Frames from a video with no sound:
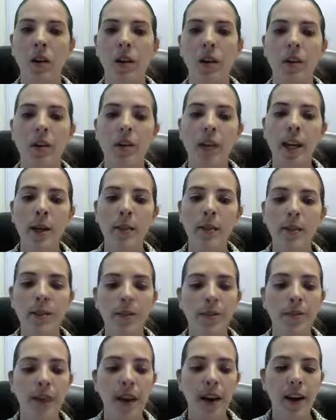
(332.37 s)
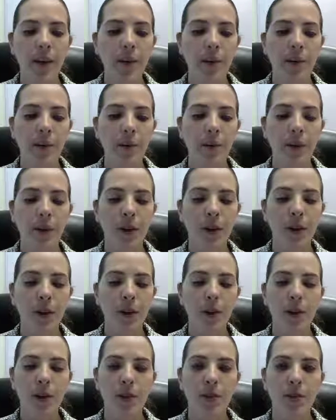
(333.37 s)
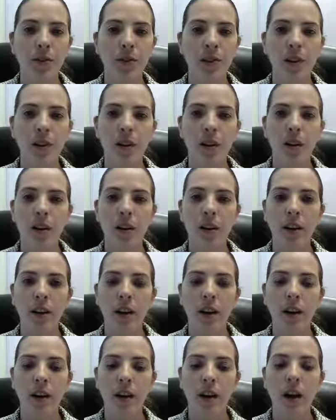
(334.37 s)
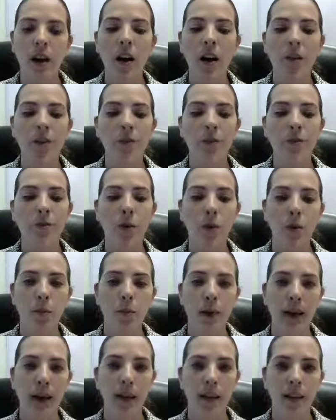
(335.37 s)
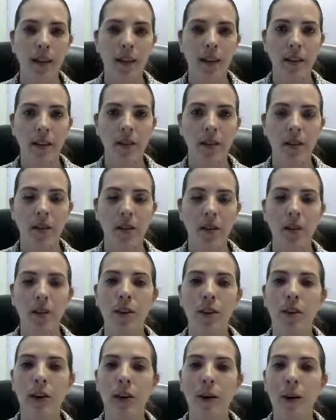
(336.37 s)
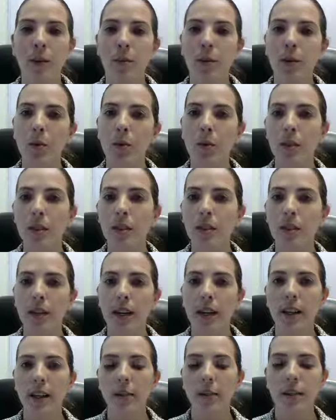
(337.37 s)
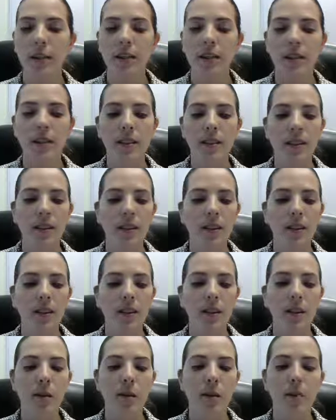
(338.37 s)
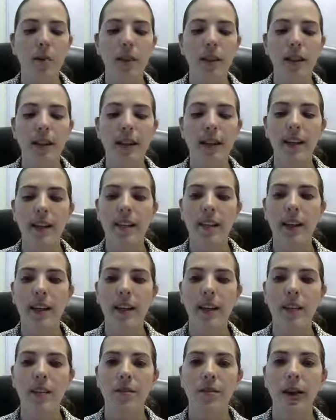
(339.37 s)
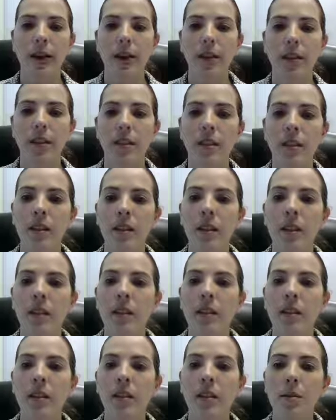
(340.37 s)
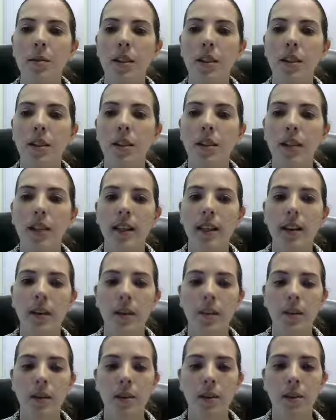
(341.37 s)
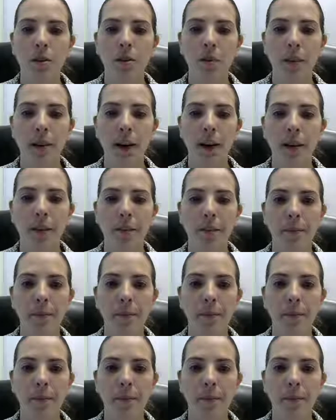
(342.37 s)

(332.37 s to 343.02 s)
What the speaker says: The types of files that we're going to be using are unformatted. So they're not going to be Word documents. Instead, they're going to be plain text files. So I'm going to create them in Notepad.